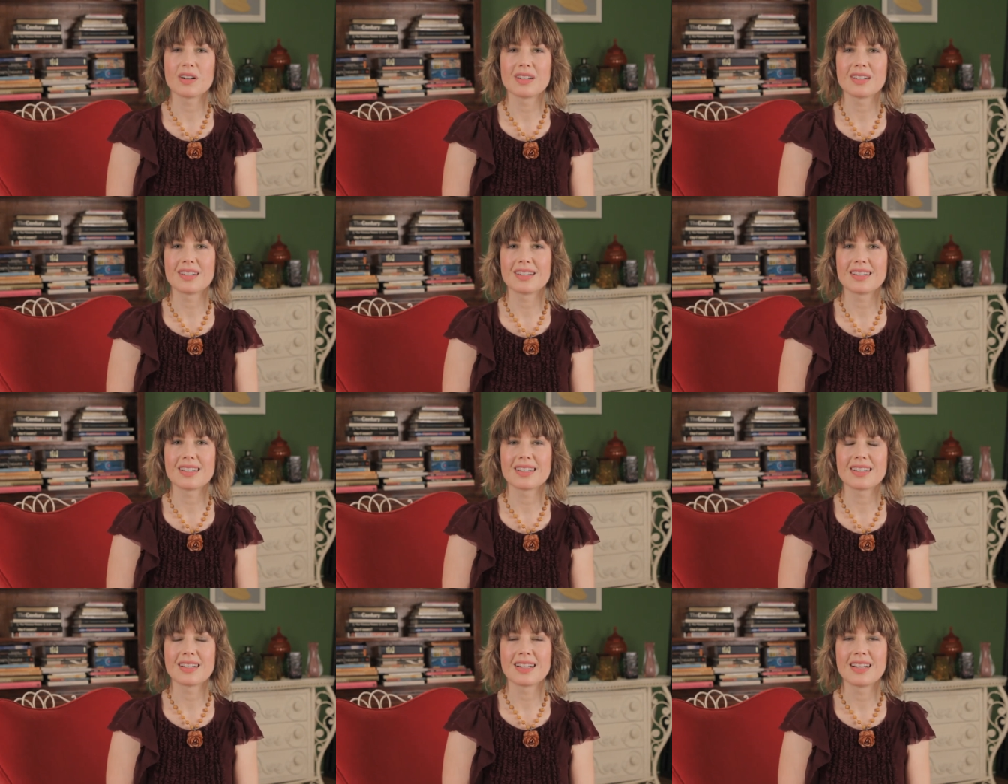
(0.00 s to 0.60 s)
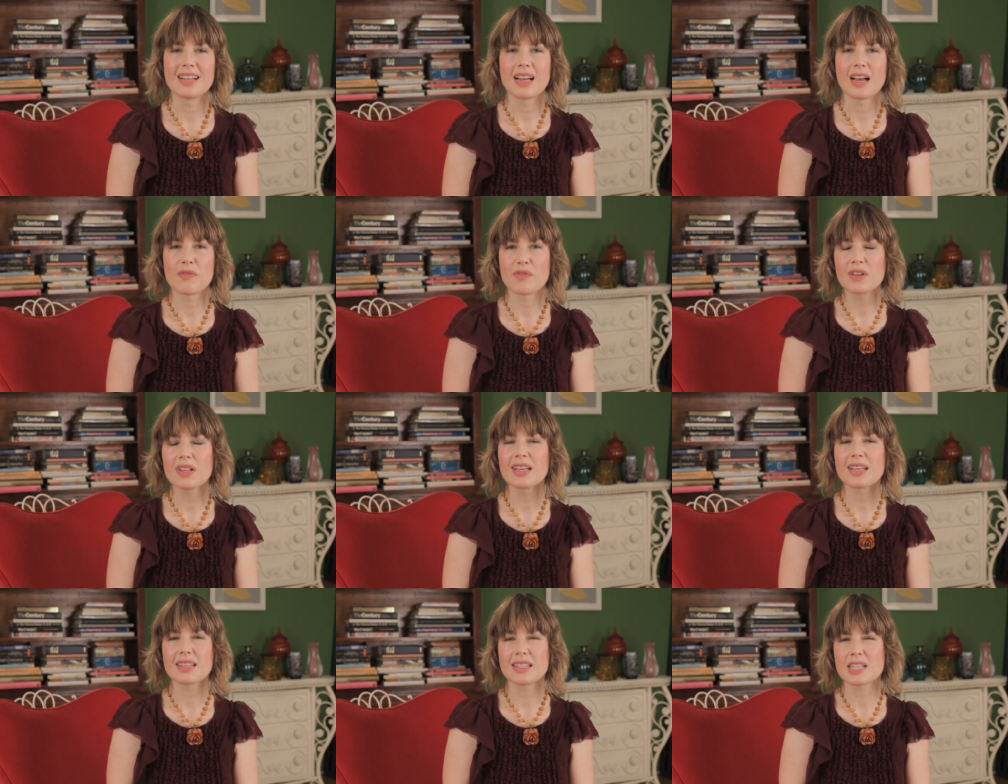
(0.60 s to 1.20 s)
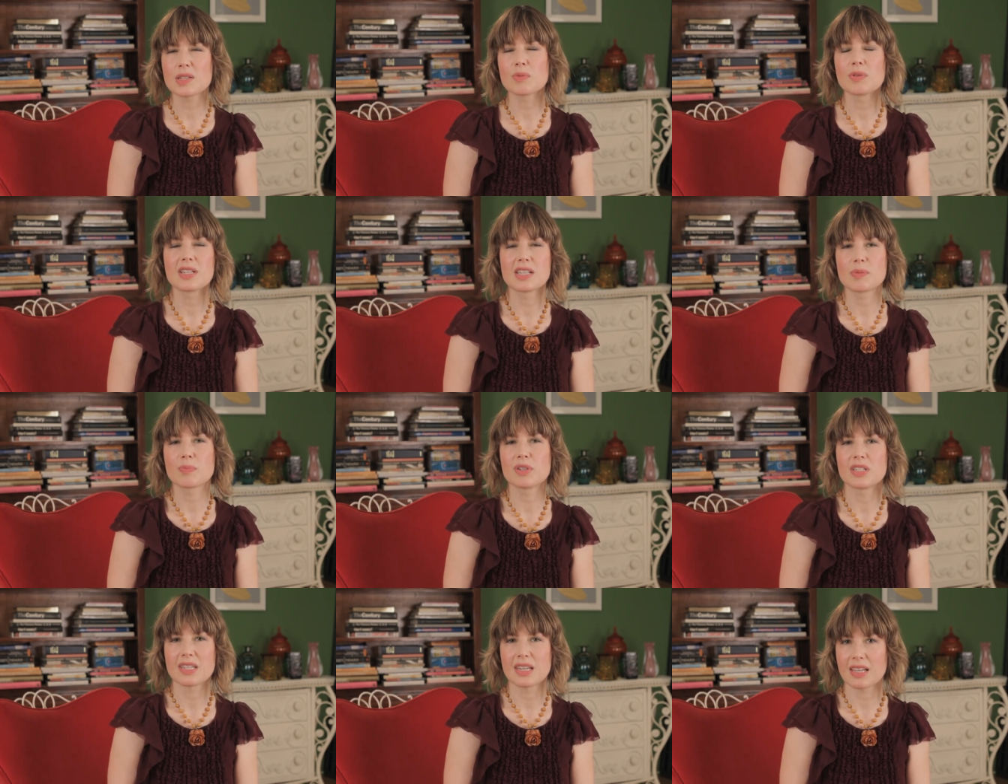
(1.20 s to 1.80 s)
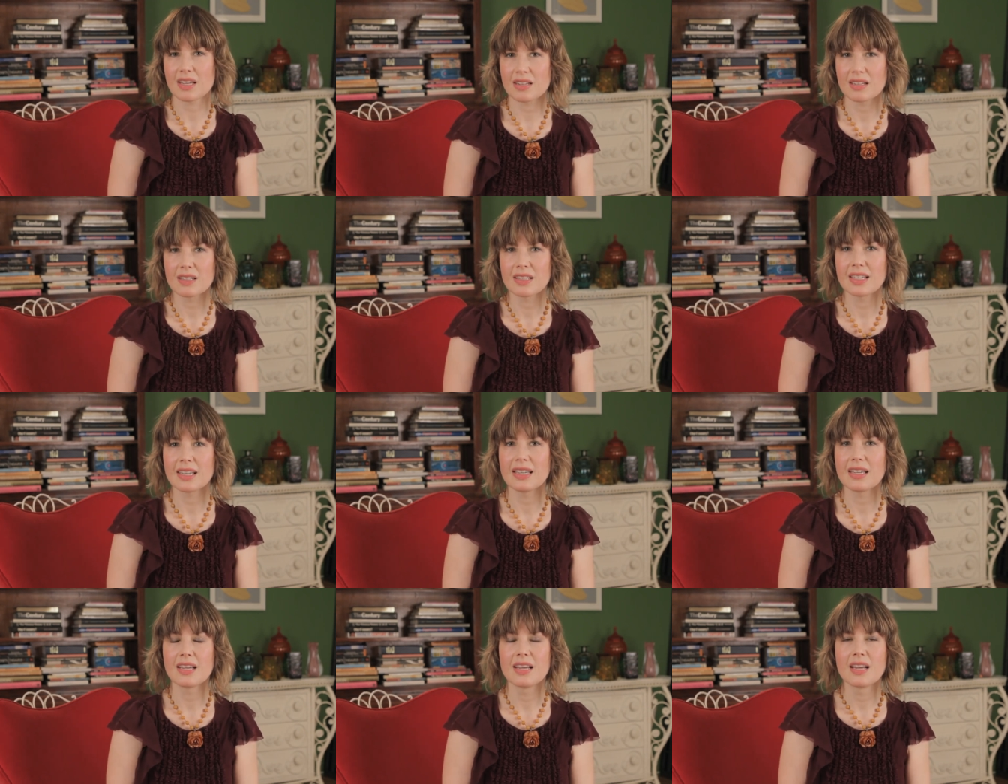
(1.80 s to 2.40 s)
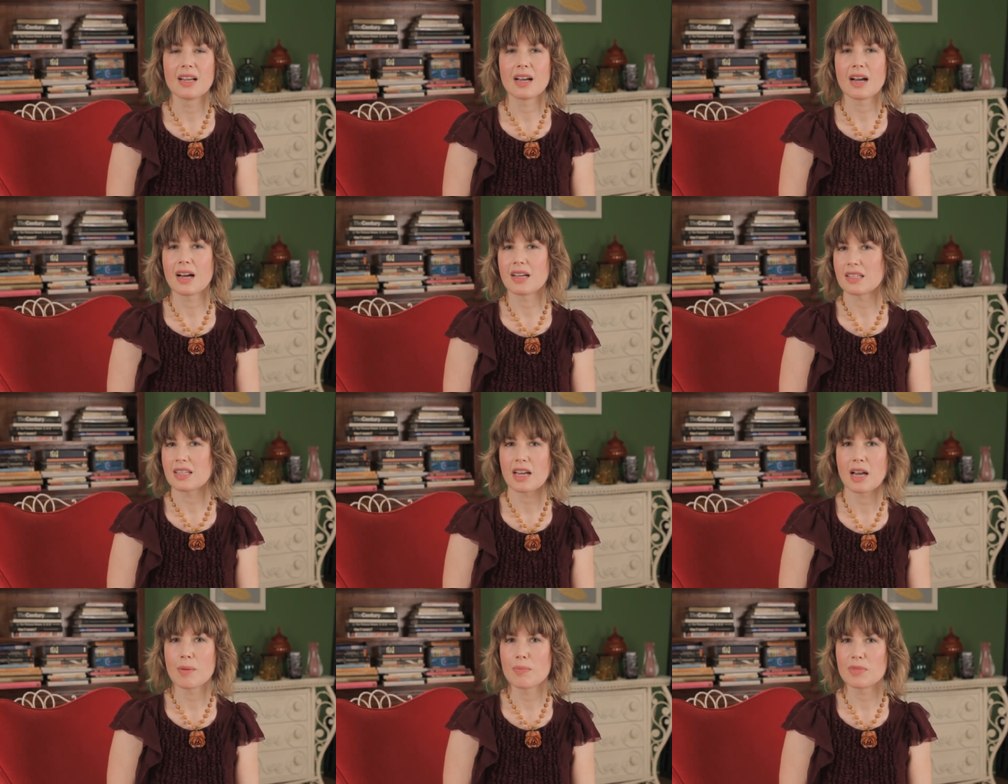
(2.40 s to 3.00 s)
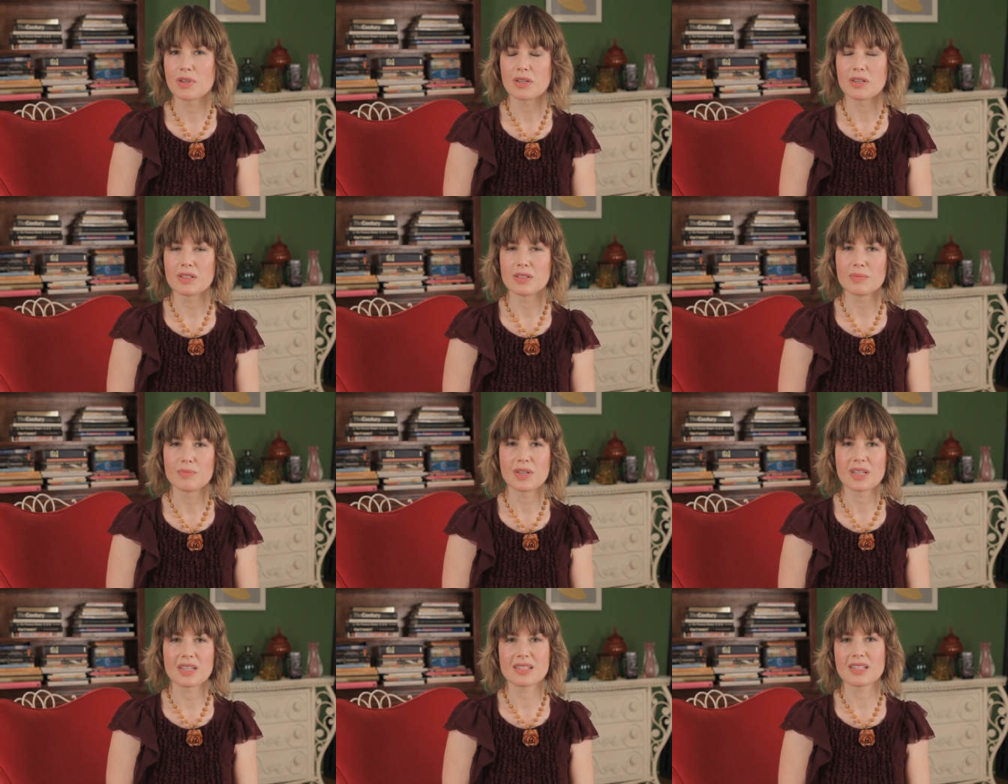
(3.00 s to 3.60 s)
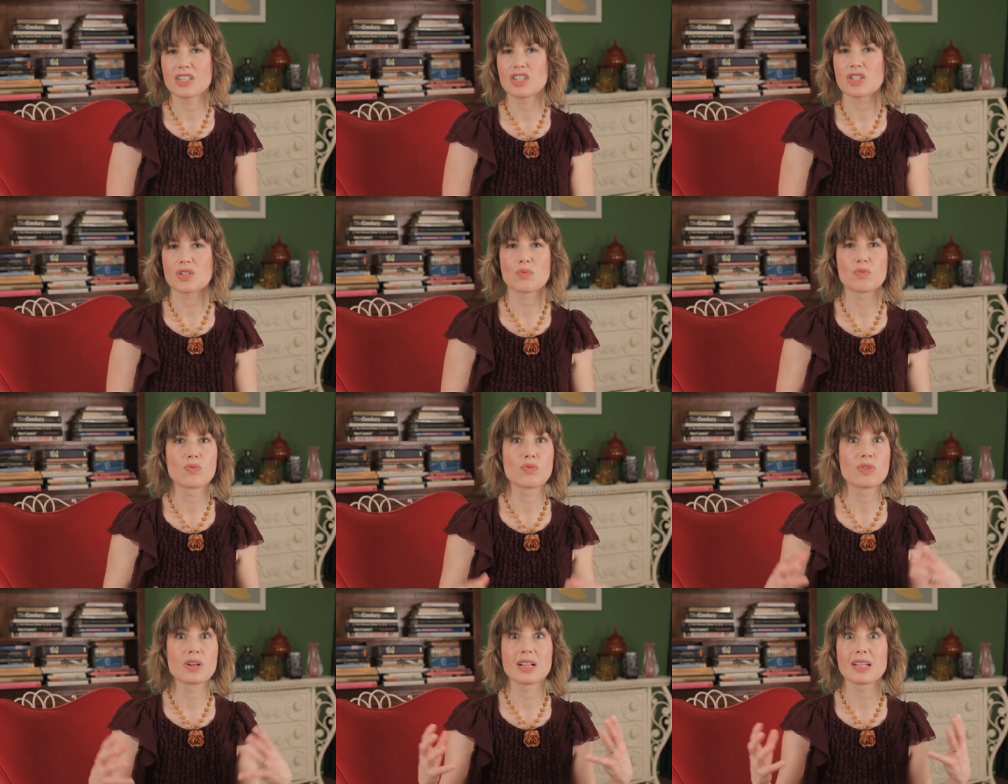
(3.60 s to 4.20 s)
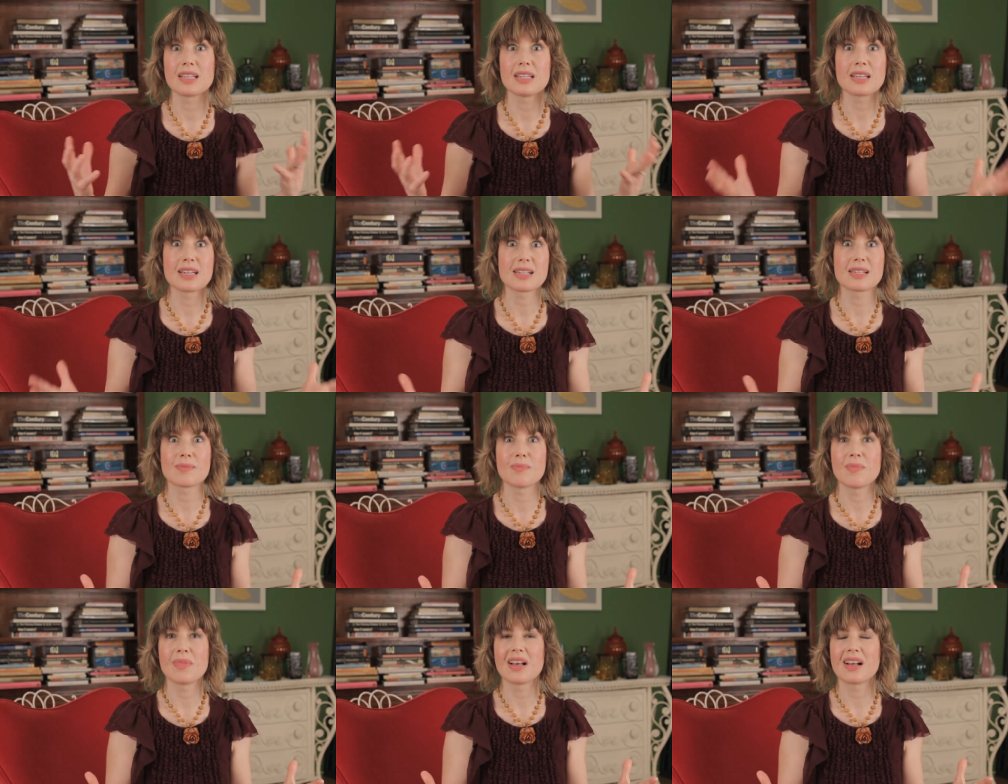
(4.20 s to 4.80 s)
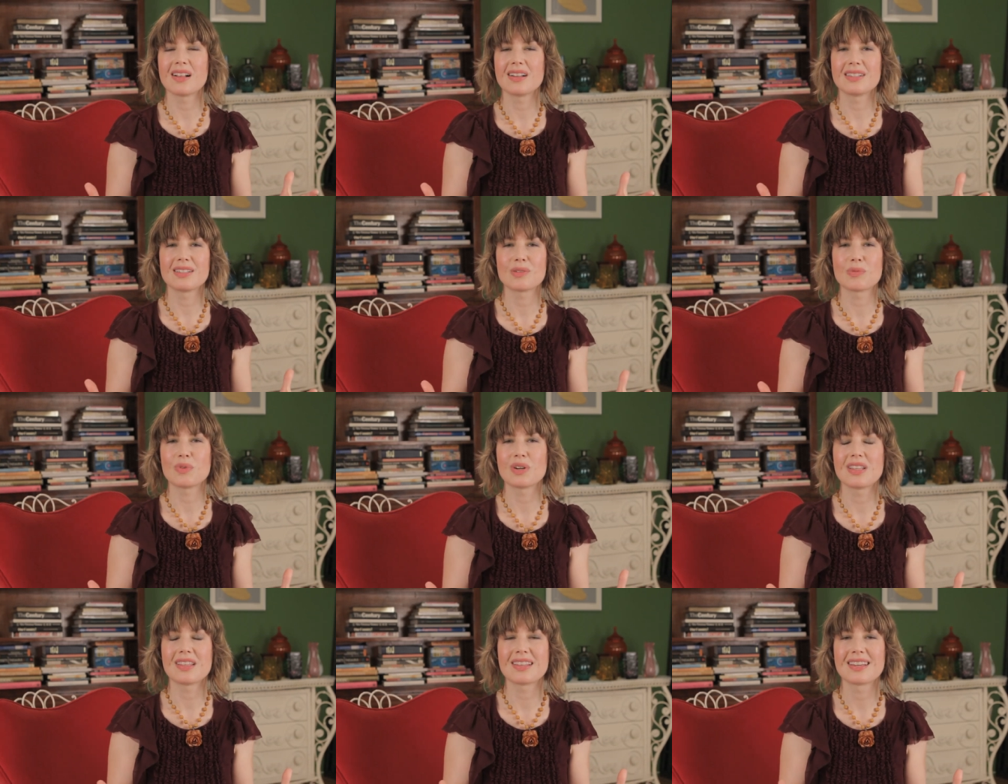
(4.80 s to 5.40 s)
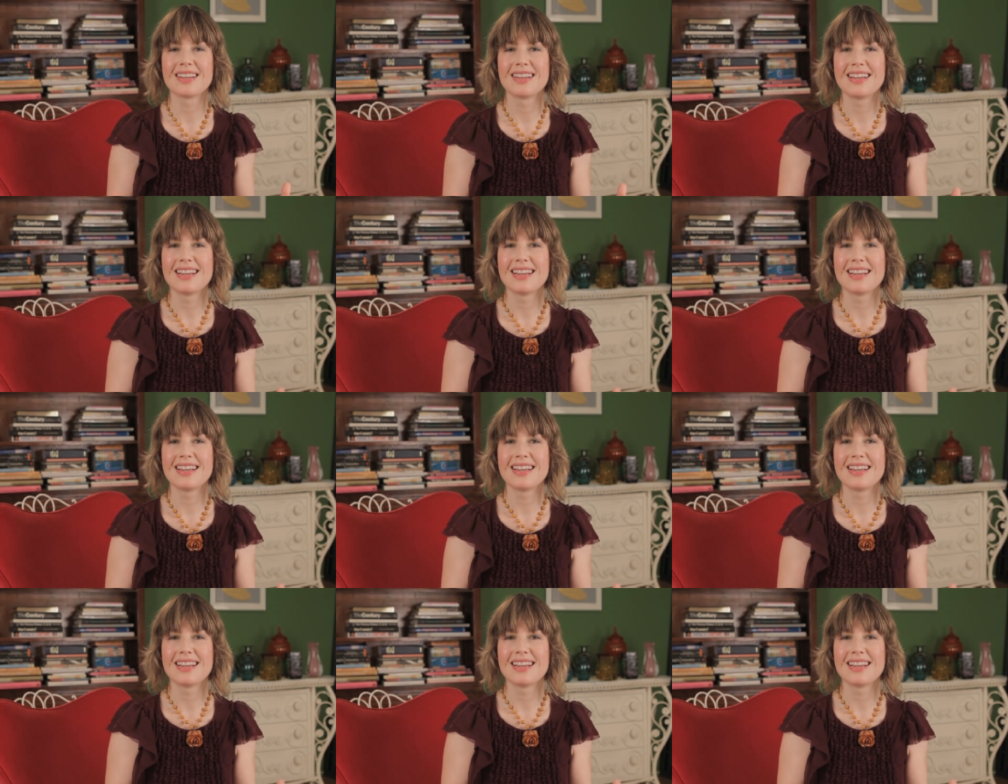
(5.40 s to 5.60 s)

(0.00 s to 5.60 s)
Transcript: And I feel like this one is particularly autumnal because it just really does meld with